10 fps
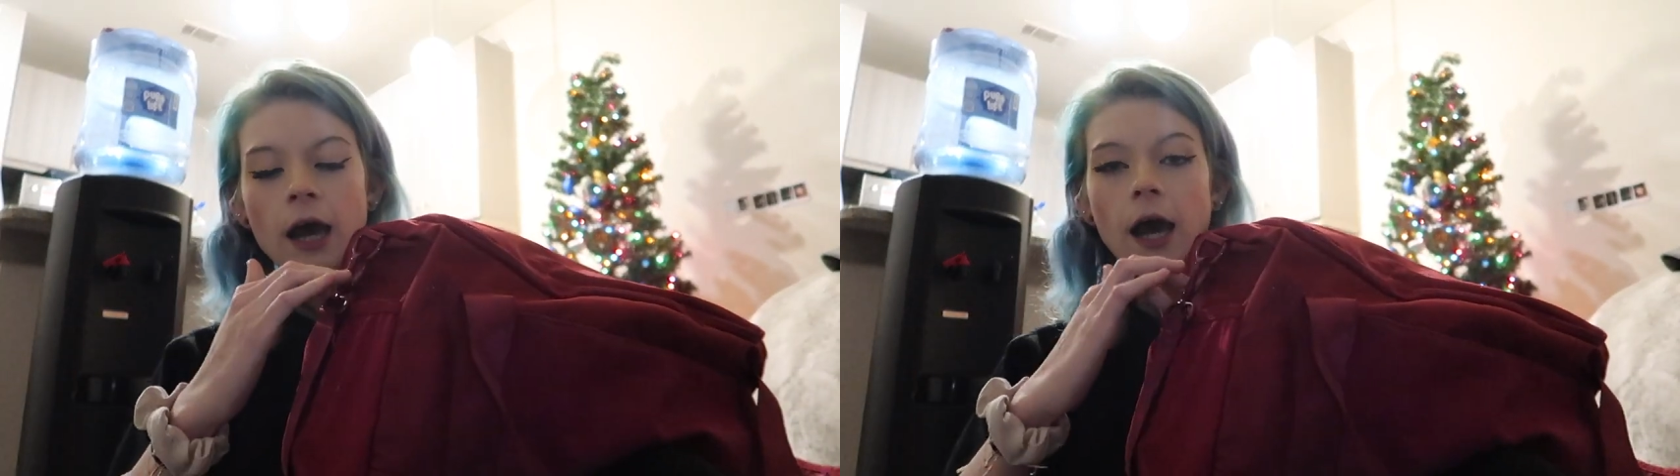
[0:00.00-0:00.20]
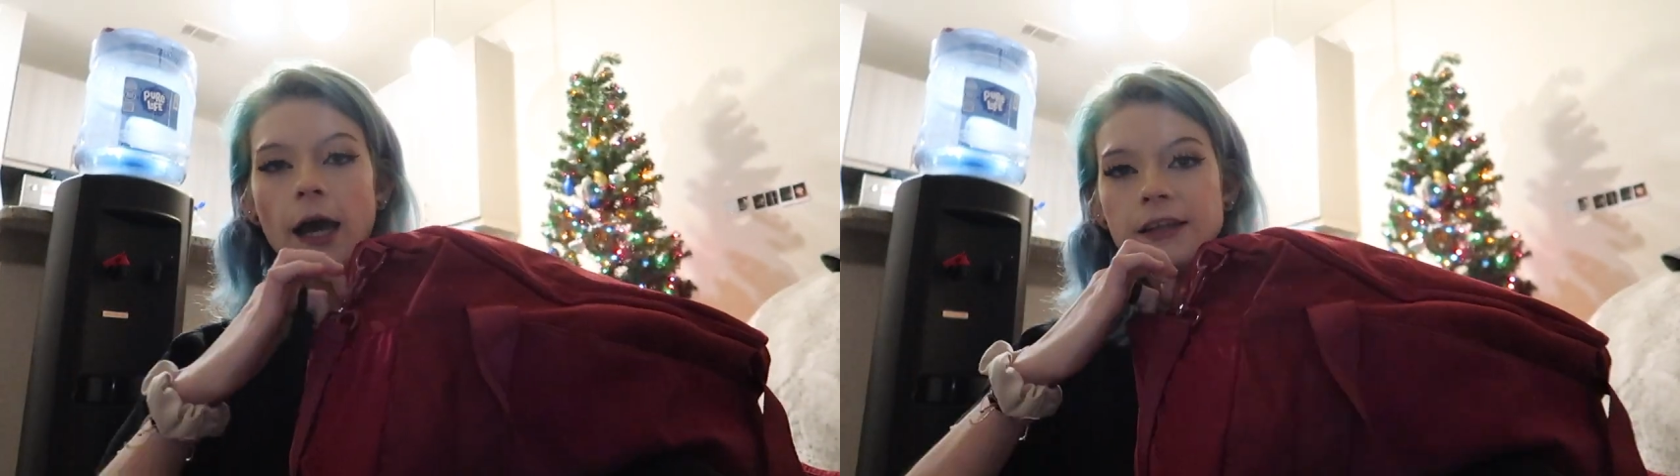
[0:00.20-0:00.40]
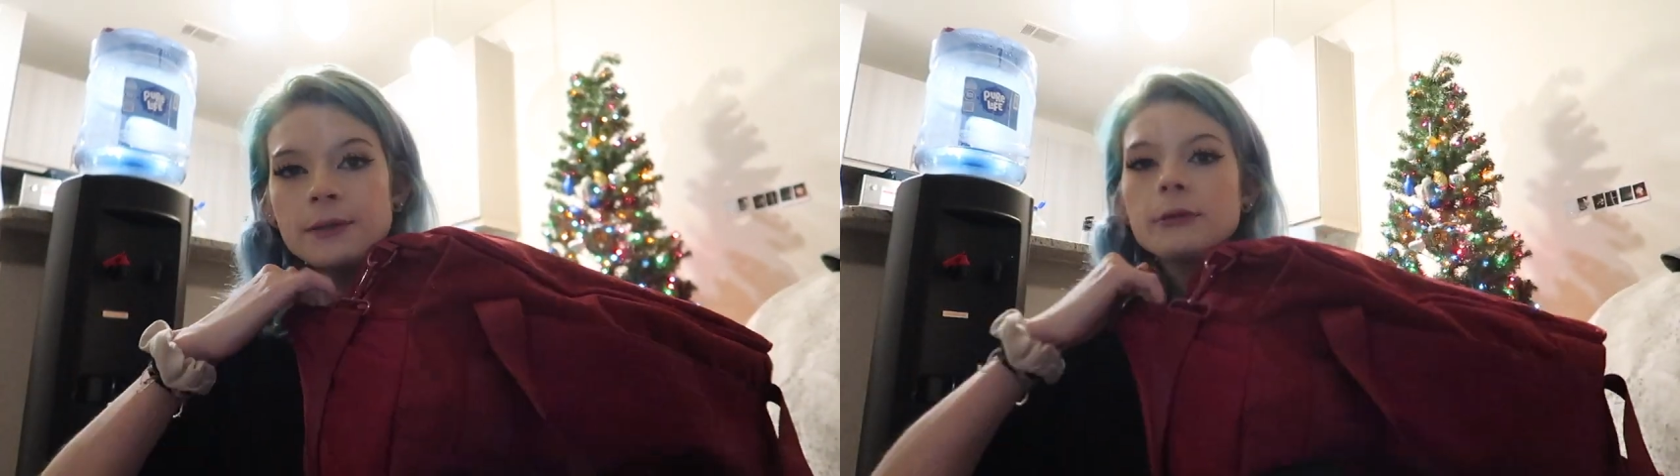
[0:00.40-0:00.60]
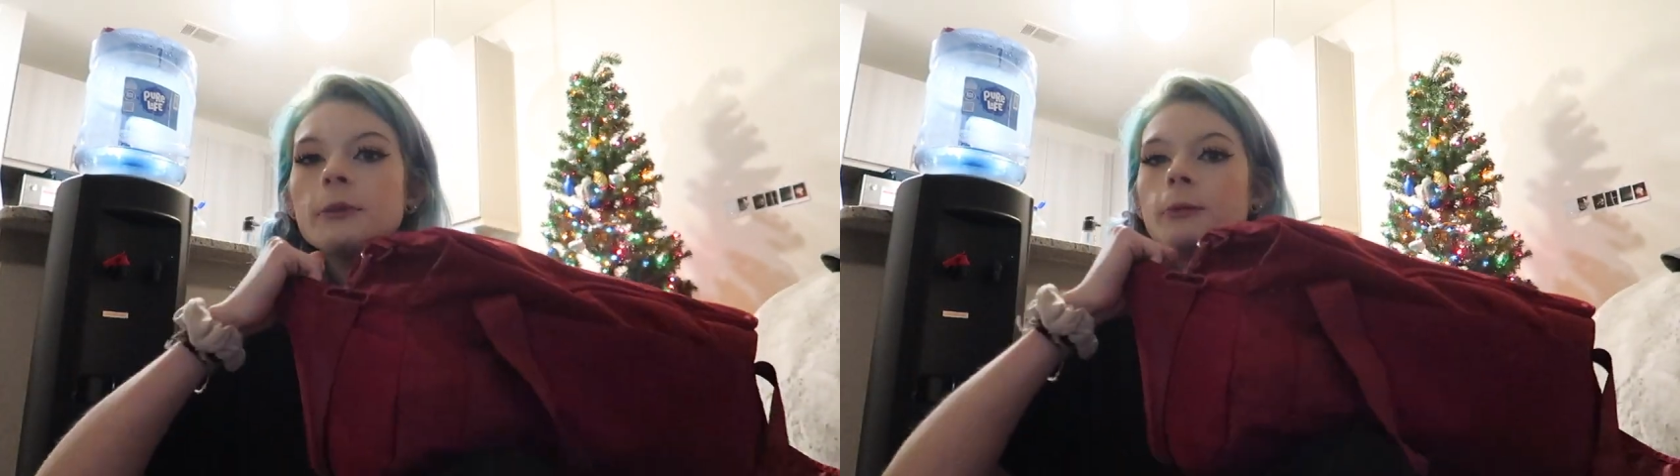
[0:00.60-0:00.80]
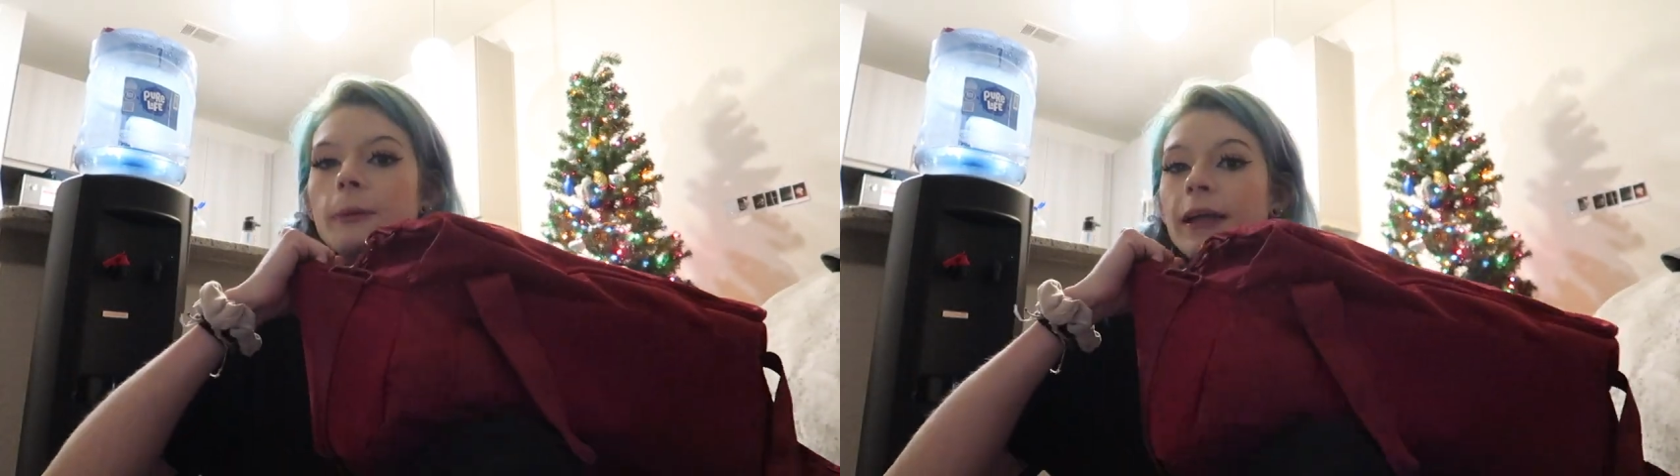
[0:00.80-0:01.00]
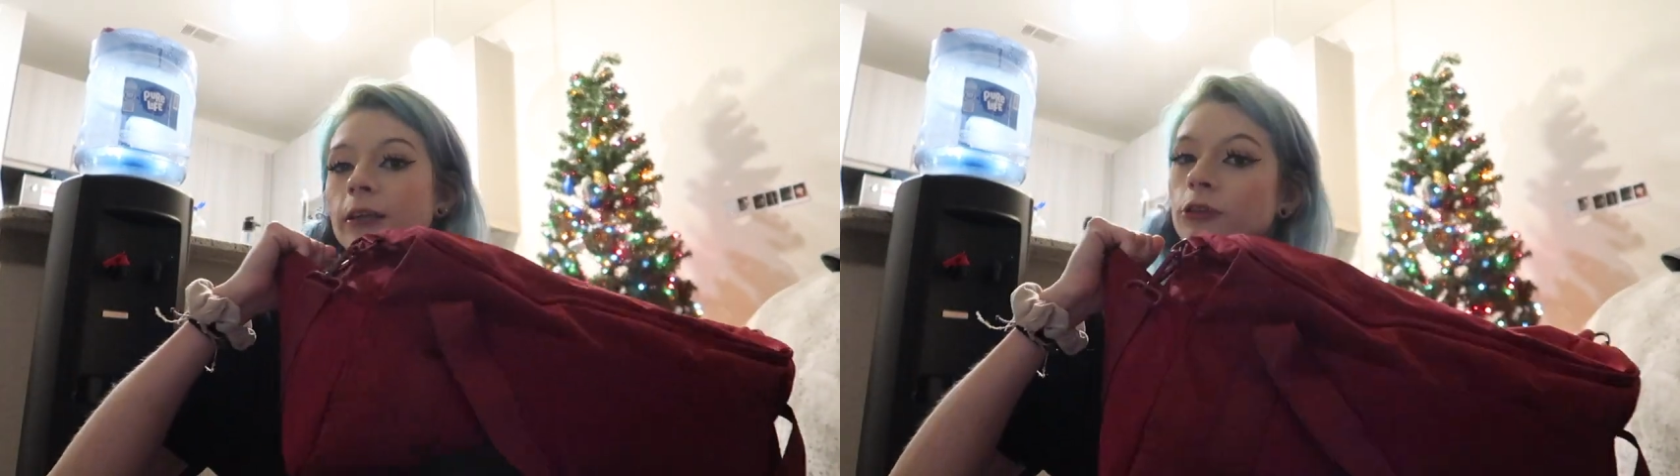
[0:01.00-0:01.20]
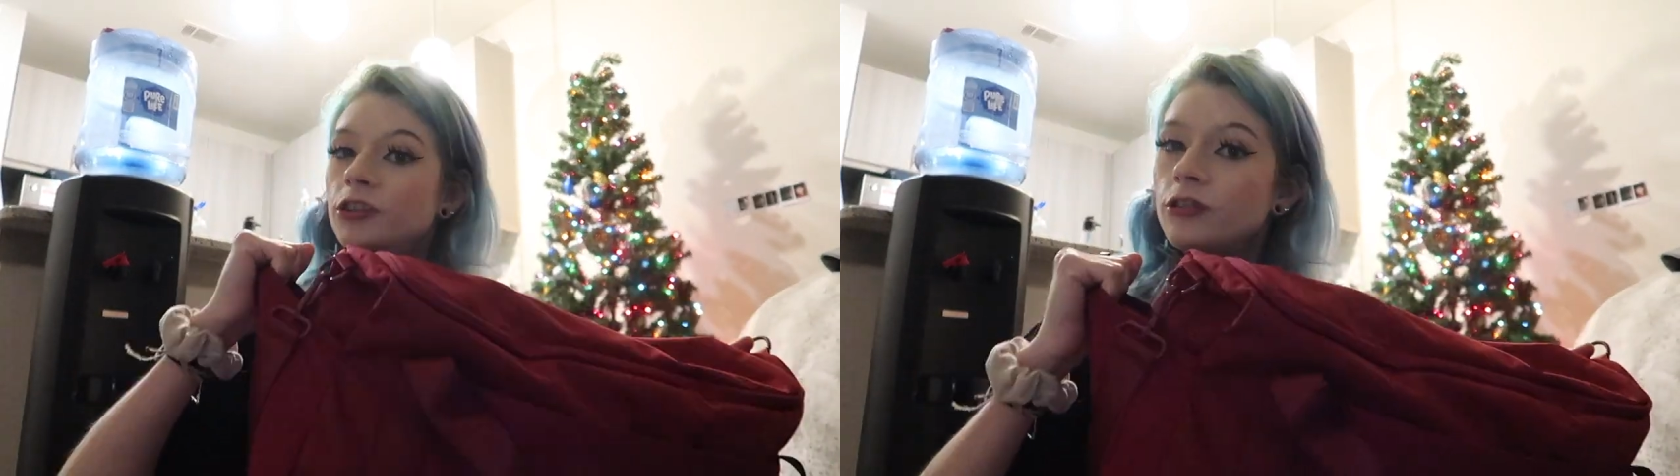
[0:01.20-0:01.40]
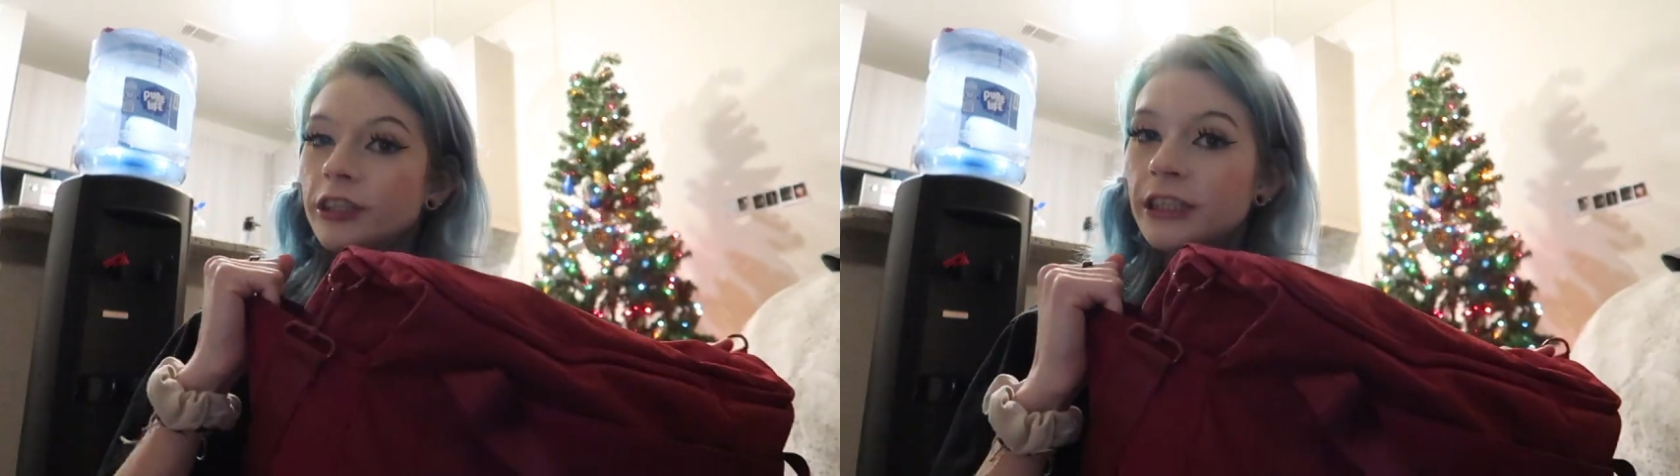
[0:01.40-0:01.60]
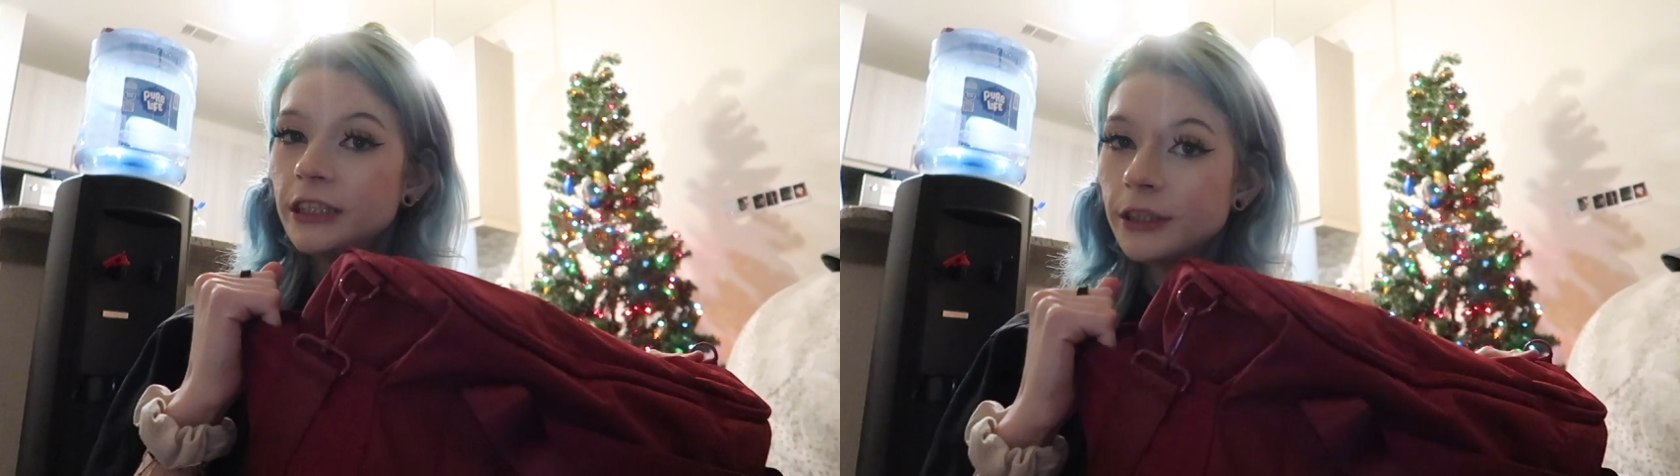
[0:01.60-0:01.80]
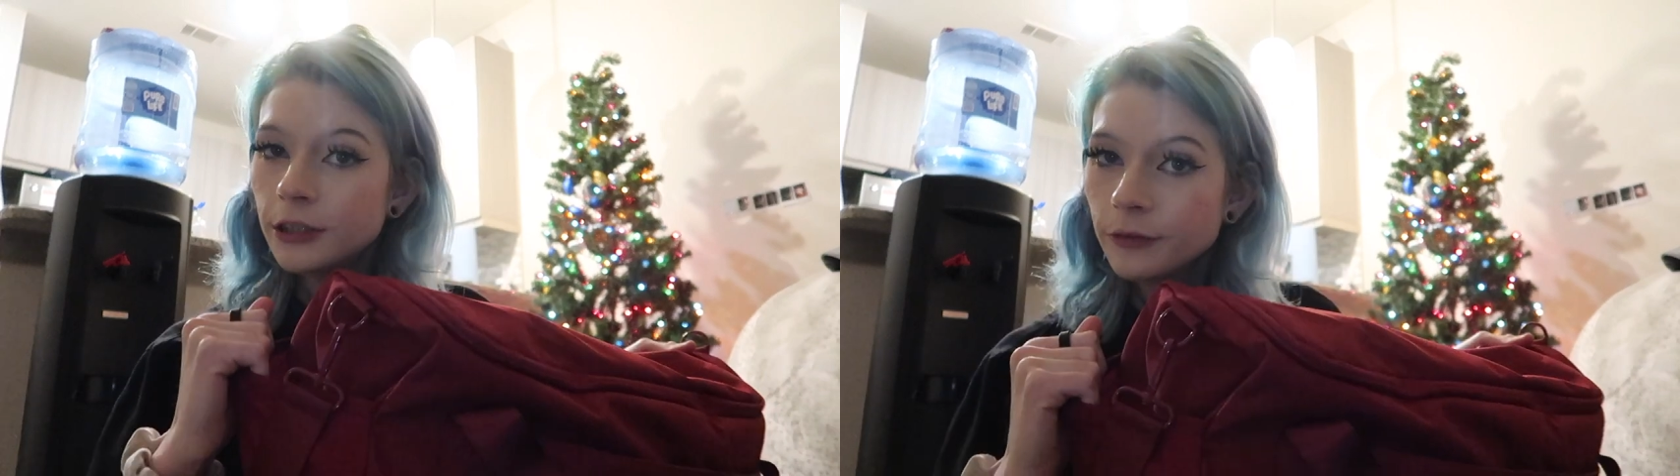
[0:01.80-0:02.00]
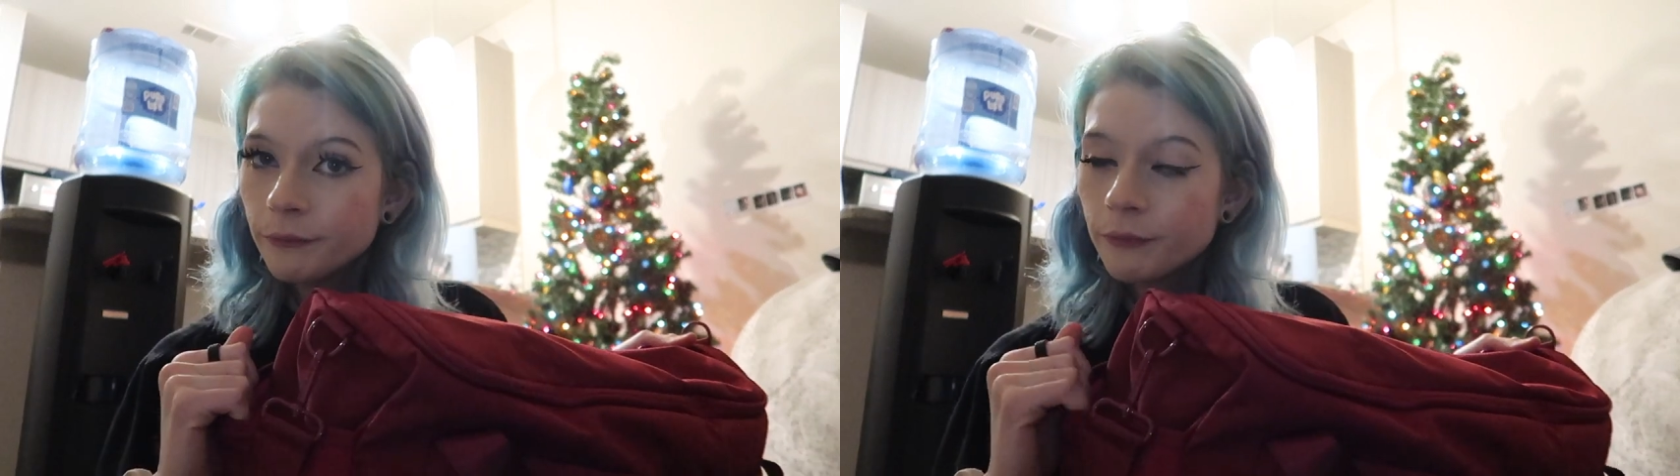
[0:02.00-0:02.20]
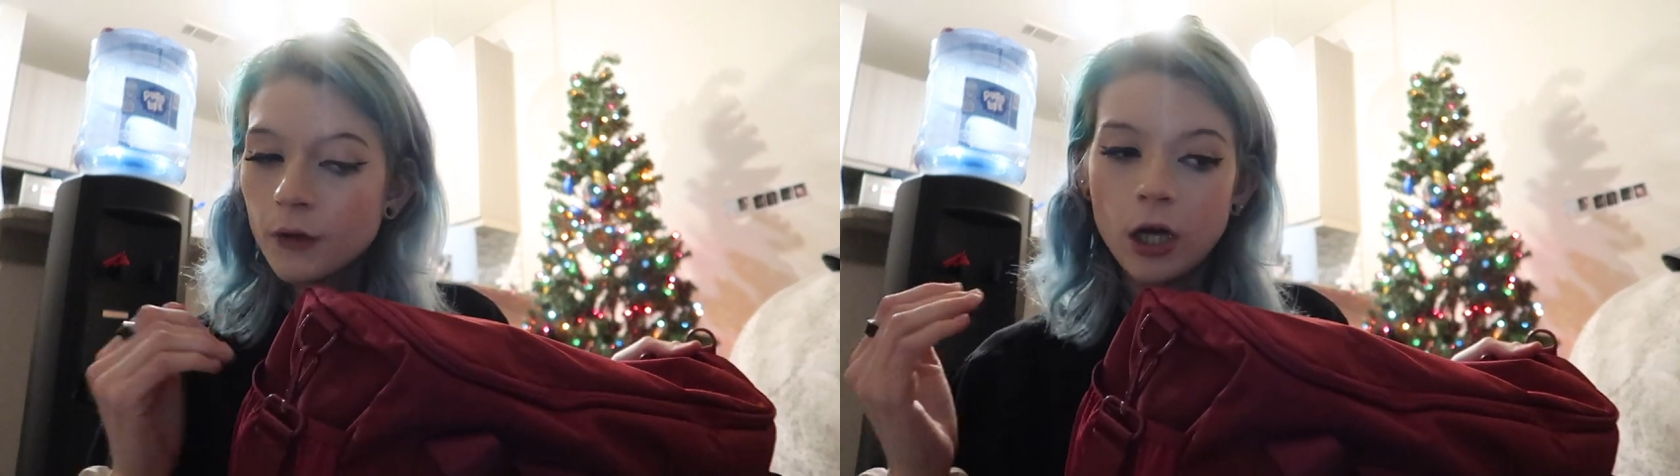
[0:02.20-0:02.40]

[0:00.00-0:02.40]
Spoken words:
I typically put my energy drink in here.